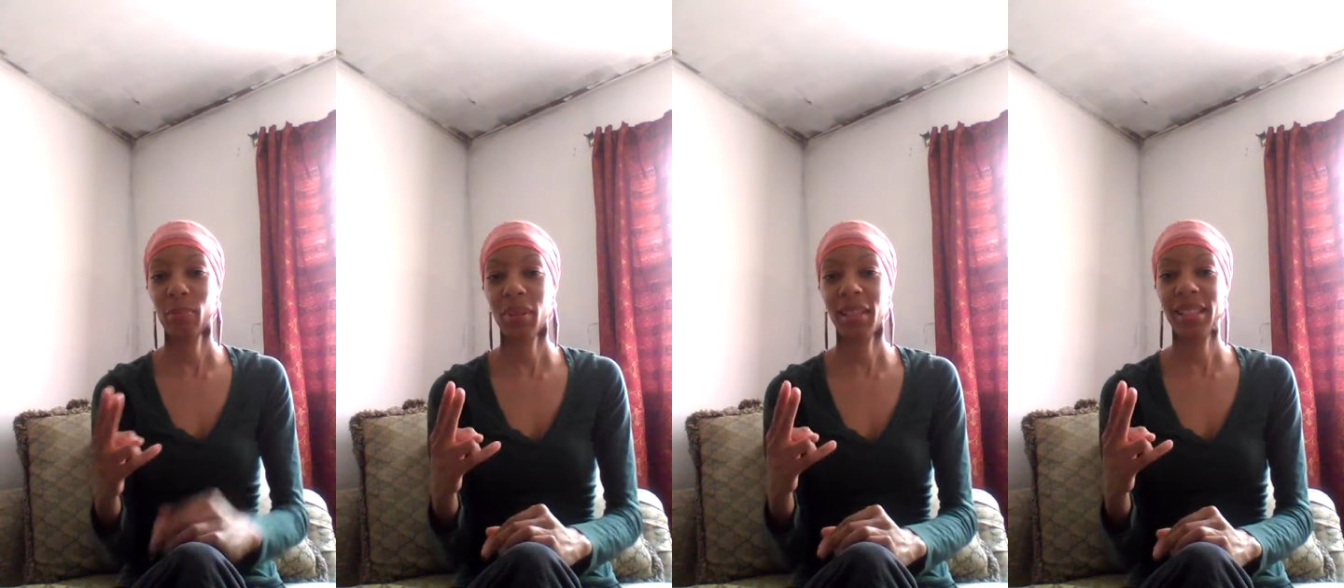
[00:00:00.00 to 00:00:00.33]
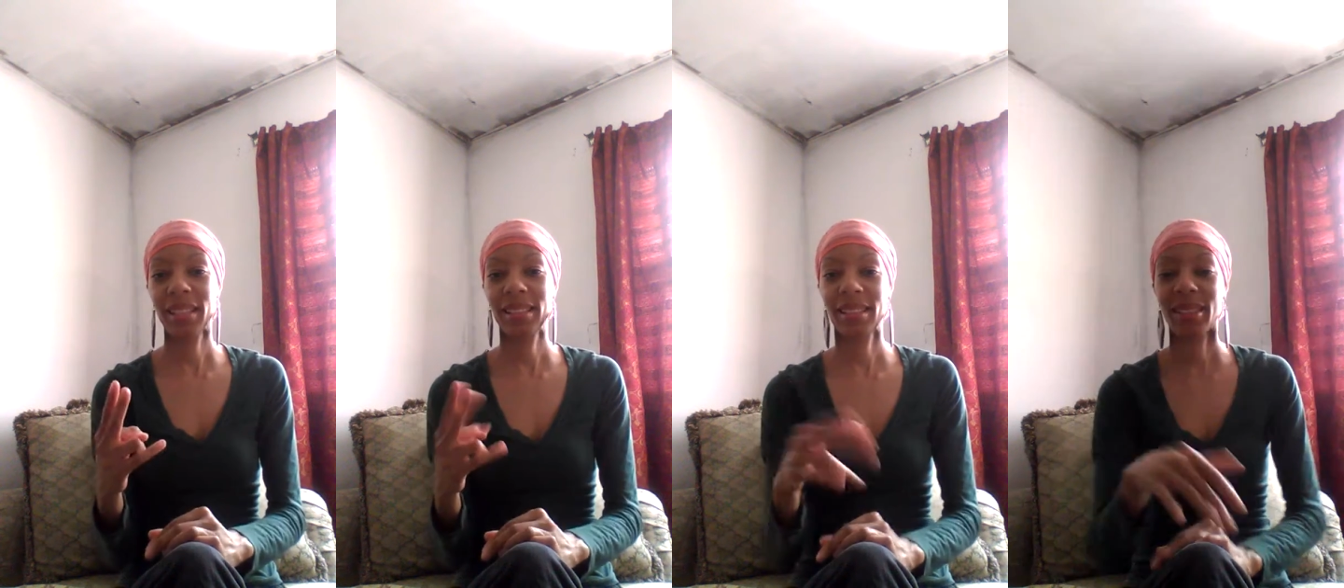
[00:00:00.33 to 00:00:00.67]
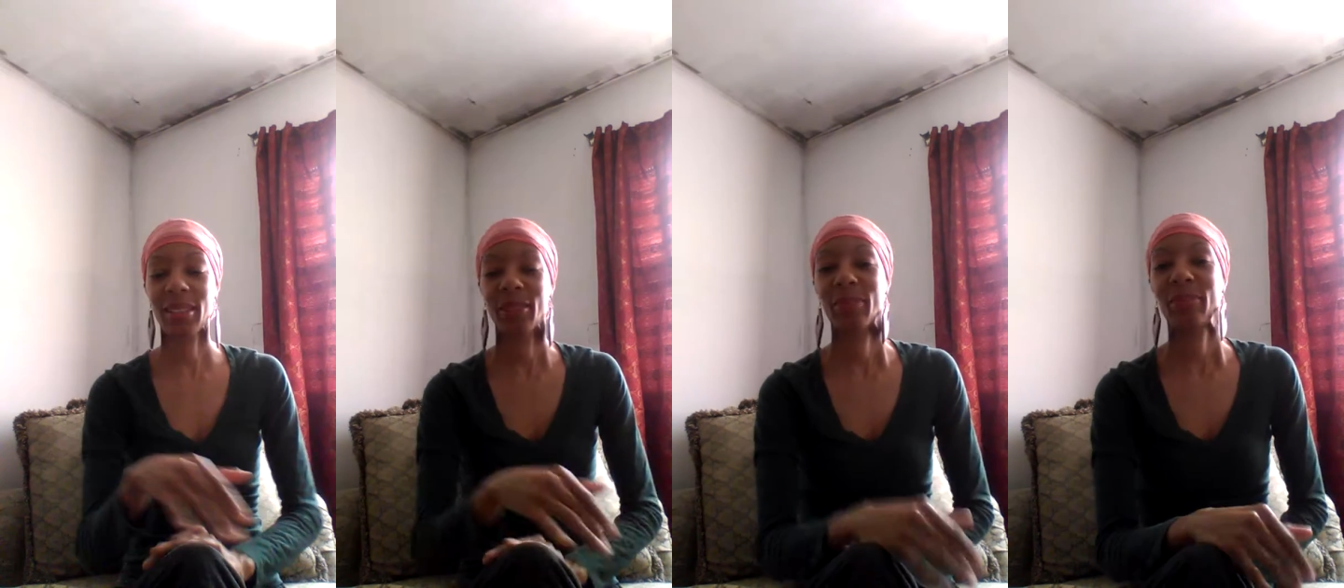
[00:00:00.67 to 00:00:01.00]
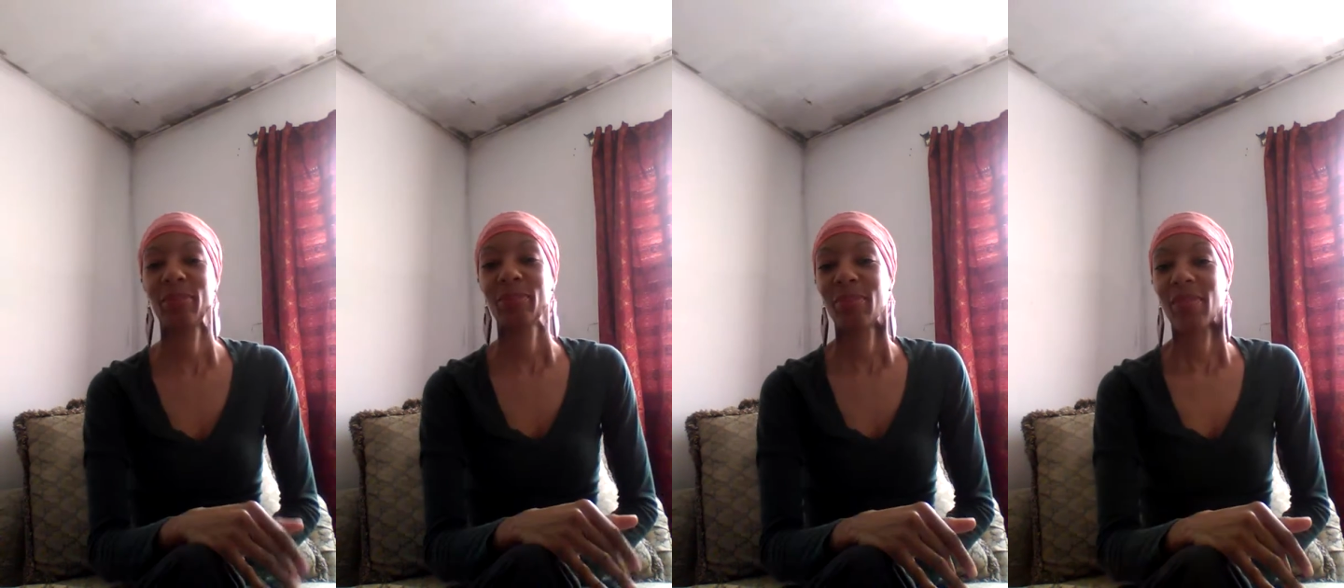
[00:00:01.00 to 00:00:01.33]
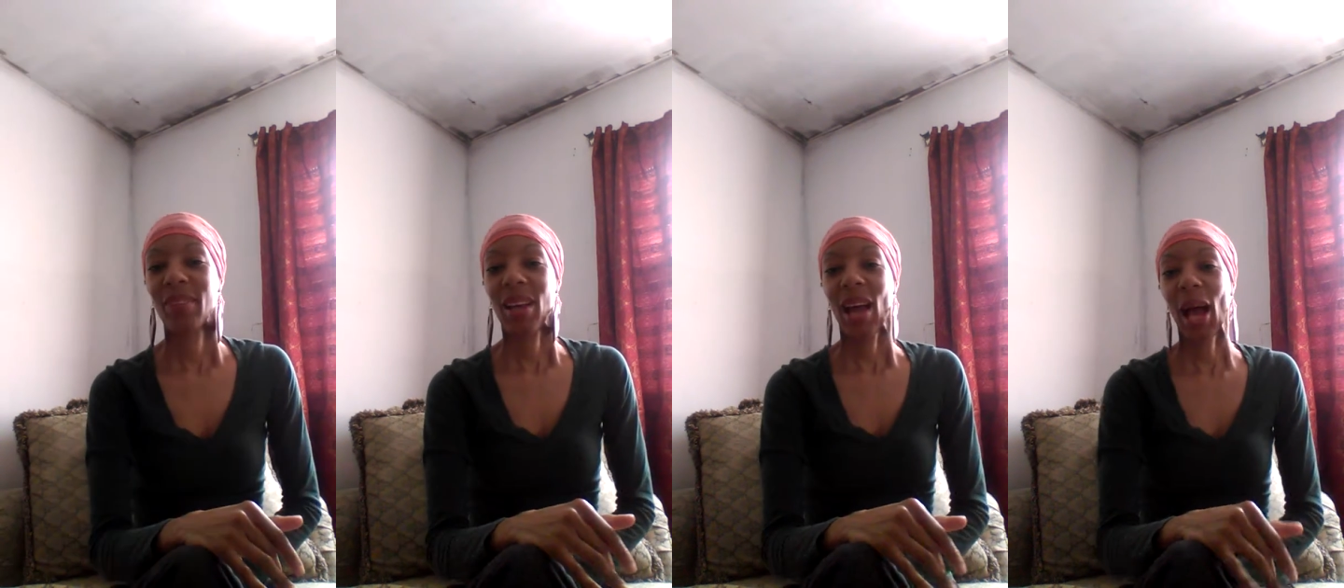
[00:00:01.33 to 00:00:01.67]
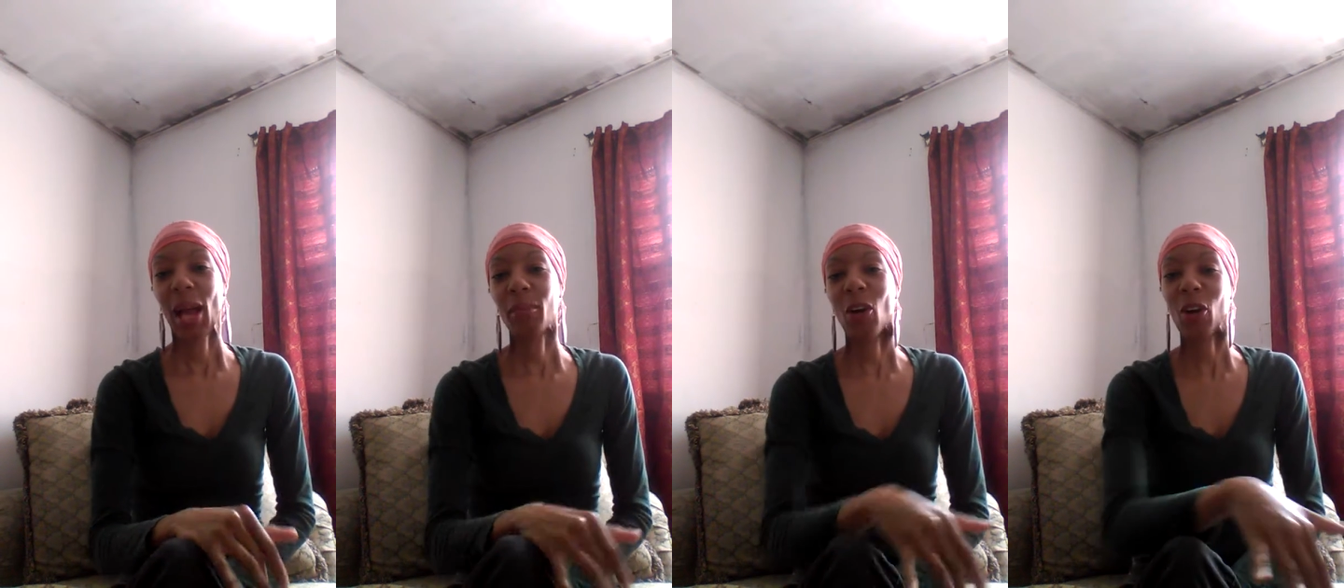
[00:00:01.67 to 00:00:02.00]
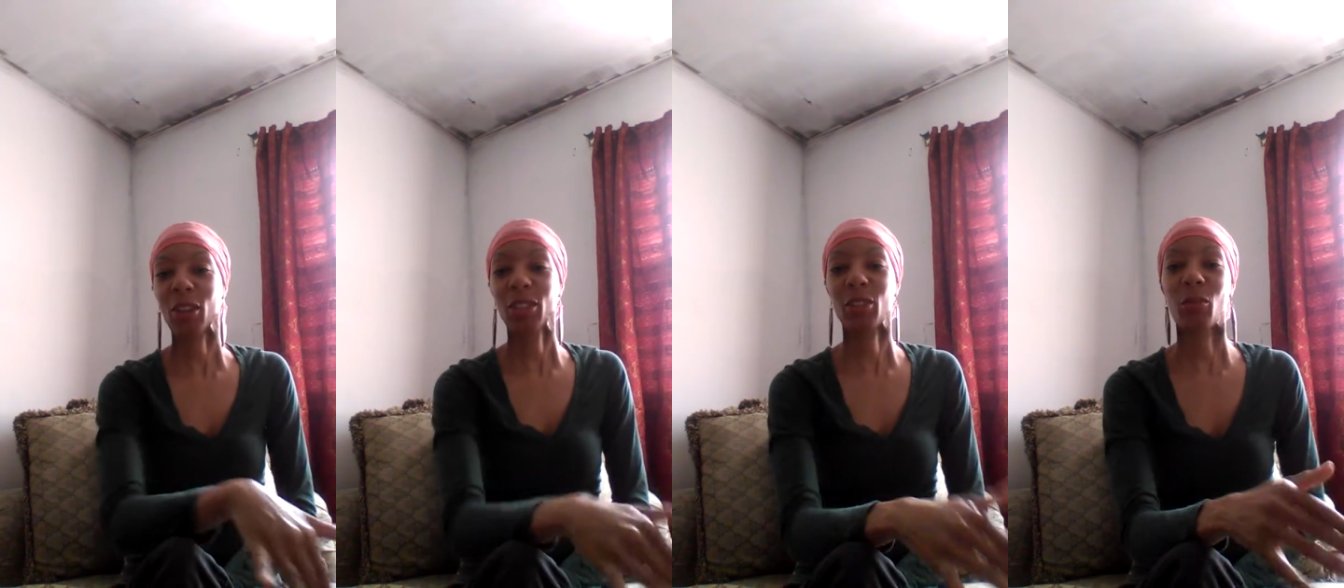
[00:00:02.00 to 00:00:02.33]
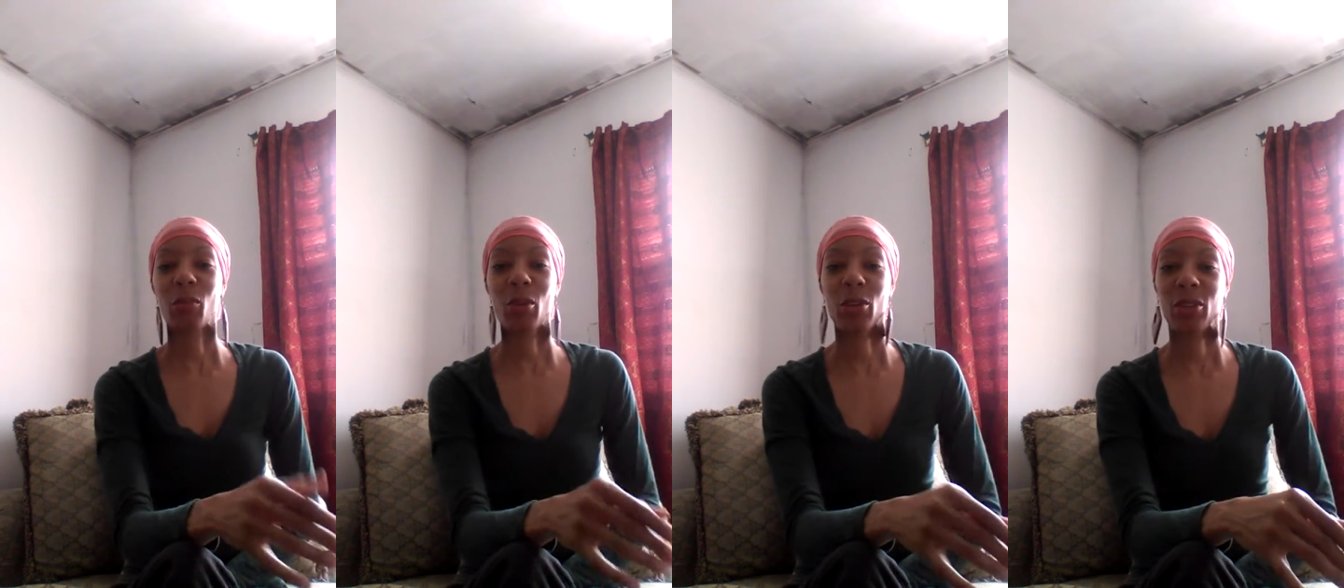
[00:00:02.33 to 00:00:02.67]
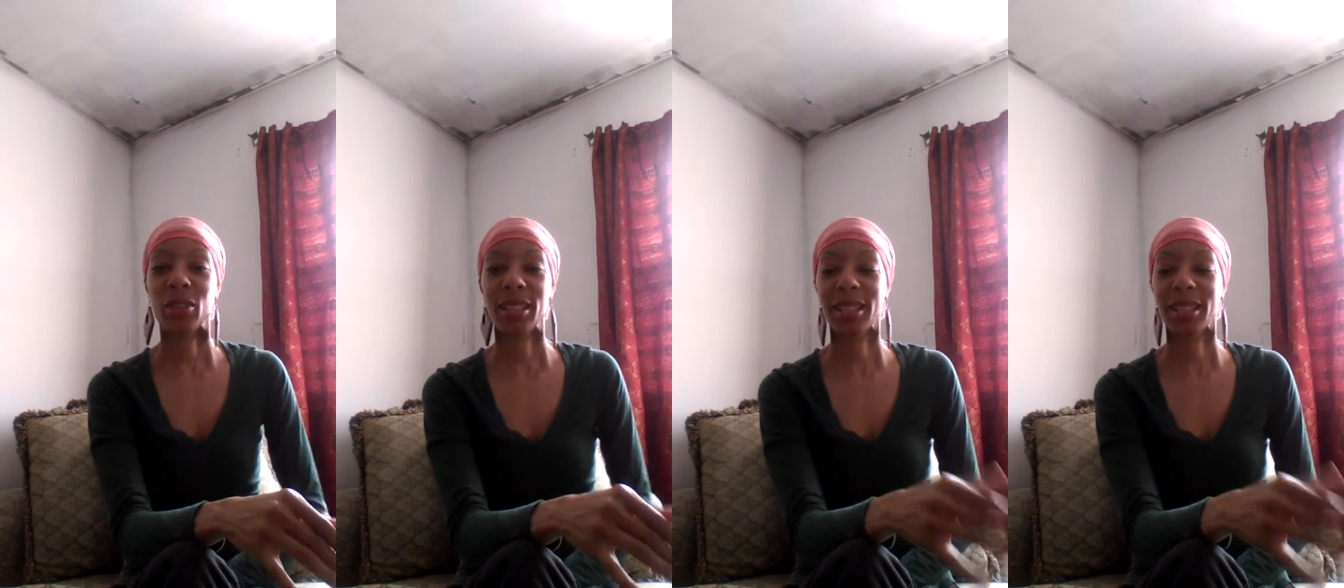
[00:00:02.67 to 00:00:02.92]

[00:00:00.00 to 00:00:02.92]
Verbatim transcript: Peace. I am the artist of words,